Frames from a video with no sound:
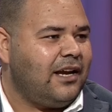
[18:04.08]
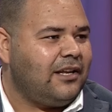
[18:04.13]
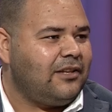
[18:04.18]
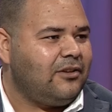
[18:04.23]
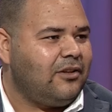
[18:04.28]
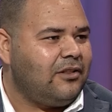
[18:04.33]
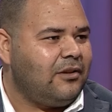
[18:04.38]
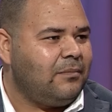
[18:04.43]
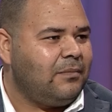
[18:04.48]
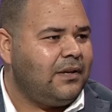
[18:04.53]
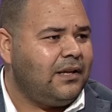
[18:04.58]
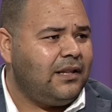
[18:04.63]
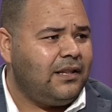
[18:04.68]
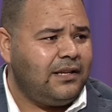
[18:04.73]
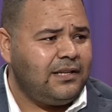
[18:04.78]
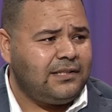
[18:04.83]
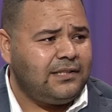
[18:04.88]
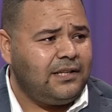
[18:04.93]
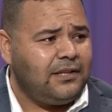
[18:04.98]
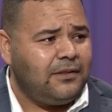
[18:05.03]
I told them,
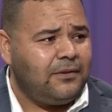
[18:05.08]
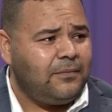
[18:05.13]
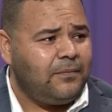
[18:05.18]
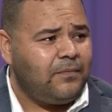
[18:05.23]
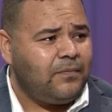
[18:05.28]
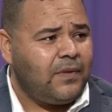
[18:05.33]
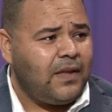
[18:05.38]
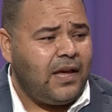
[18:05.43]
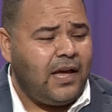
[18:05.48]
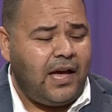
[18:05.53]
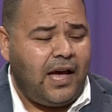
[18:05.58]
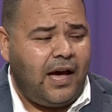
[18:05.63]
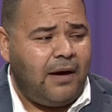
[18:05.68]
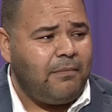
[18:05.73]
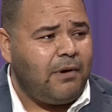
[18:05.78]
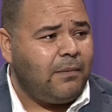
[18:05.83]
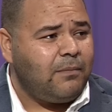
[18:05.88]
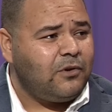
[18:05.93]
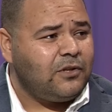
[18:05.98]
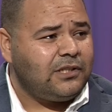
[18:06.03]
listen,
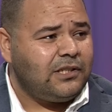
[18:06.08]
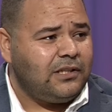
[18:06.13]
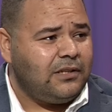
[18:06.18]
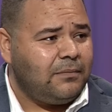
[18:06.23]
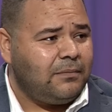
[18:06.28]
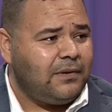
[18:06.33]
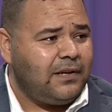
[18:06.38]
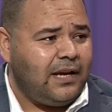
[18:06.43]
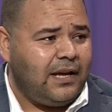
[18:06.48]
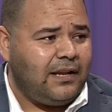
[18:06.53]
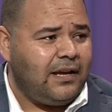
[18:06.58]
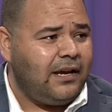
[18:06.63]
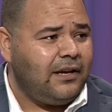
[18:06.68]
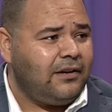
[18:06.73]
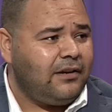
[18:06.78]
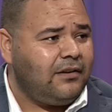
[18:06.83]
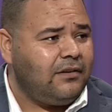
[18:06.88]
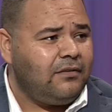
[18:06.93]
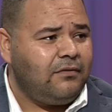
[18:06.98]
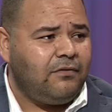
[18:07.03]
I'm a Muslim. Can
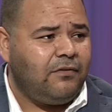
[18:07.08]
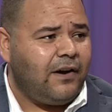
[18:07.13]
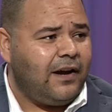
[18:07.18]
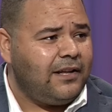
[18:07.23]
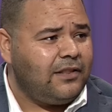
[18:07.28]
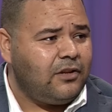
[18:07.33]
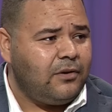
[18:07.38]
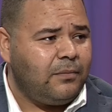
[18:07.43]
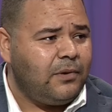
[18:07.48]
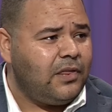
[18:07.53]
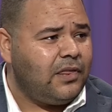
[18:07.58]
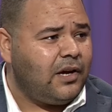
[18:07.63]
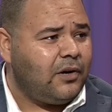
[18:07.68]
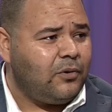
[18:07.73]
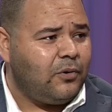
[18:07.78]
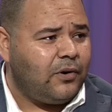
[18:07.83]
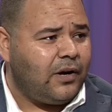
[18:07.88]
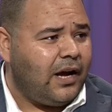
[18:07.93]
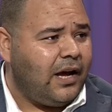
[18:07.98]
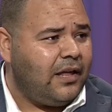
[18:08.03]
I find him in the
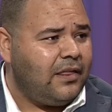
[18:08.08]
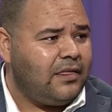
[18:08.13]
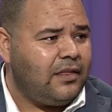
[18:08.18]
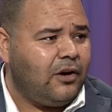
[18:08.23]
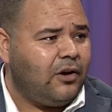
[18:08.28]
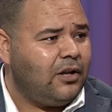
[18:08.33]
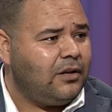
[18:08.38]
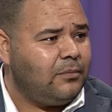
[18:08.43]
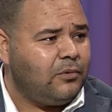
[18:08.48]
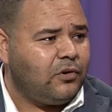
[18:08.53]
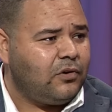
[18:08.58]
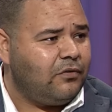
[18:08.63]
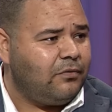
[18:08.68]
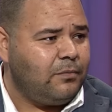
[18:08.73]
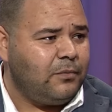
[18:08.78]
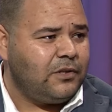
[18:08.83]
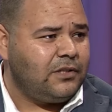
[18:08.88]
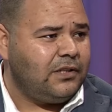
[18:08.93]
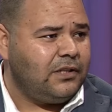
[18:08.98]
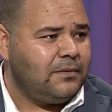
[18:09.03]
Quran, the Holy Book of
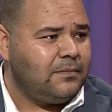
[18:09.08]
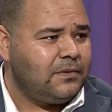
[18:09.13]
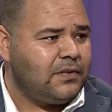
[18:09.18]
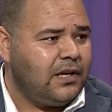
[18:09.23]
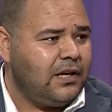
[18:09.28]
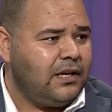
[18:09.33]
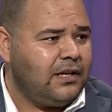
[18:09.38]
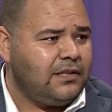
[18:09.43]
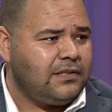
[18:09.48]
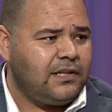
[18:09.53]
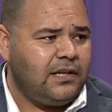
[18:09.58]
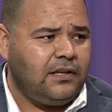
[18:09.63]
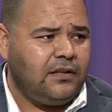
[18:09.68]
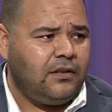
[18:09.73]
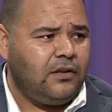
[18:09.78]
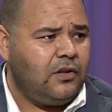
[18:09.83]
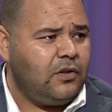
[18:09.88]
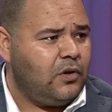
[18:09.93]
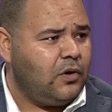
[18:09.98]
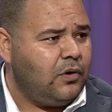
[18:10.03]
Muslims? He said,
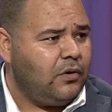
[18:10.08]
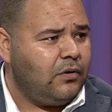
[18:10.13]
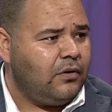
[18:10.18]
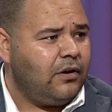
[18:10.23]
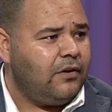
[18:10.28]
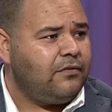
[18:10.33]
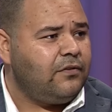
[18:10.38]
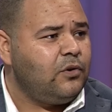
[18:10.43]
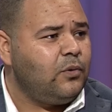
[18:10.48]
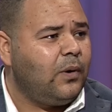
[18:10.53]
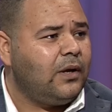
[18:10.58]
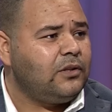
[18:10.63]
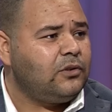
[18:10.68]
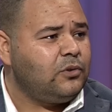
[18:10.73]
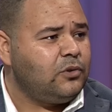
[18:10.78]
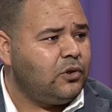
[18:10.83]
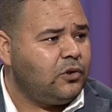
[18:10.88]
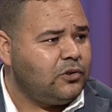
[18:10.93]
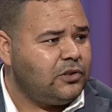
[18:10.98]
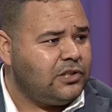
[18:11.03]
no, if you want to
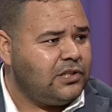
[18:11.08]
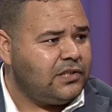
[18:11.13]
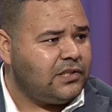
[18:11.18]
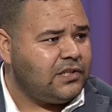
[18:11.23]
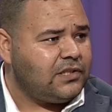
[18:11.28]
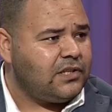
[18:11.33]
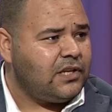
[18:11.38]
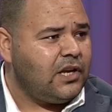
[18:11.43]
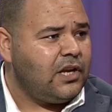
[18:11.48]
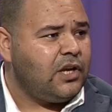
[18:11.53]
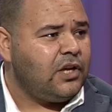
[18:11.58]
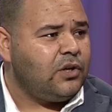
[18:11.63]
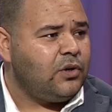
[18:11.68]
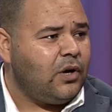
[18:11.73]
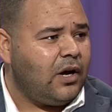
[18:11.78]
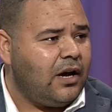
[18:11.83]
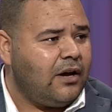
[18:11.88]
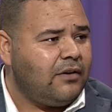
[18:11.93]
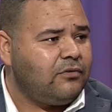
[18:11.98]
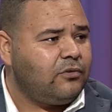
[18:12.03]
know Jesus, you
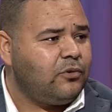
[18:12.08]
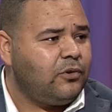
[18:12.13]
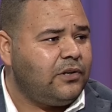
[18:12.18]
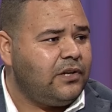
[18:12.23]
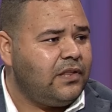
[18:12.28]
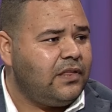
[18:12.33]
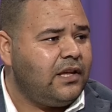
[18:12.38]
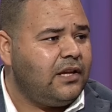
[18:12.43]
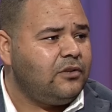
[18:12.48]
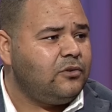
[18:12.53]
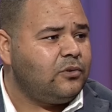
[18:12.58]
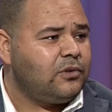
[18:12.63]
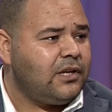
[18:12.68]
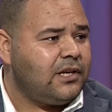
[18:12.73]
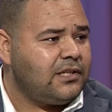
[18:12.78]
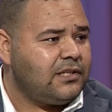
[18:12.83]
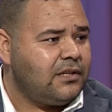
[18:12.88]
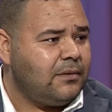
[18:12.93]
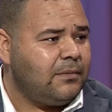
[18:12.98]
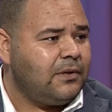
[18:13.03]
have to read the New
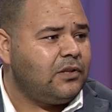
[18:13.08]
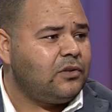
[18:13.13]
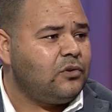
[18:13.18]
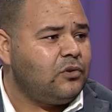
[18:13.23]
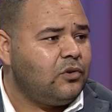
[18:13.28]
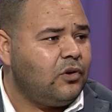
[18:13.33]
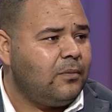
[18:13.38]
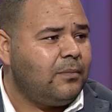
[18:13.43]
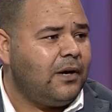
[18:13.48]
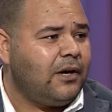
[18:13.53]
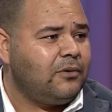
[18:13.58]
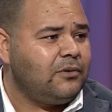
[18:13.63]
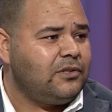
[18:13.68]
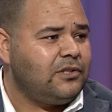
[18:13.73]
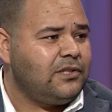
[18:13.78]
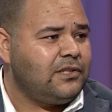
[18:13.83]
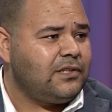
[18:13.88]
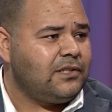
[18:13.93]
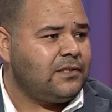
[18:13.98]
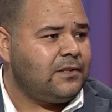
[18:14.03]
Testament mm. to know about
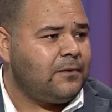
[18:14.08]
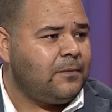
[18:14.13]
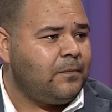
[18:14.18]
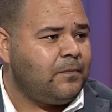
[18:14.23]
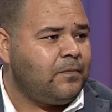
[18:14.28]
Jesus.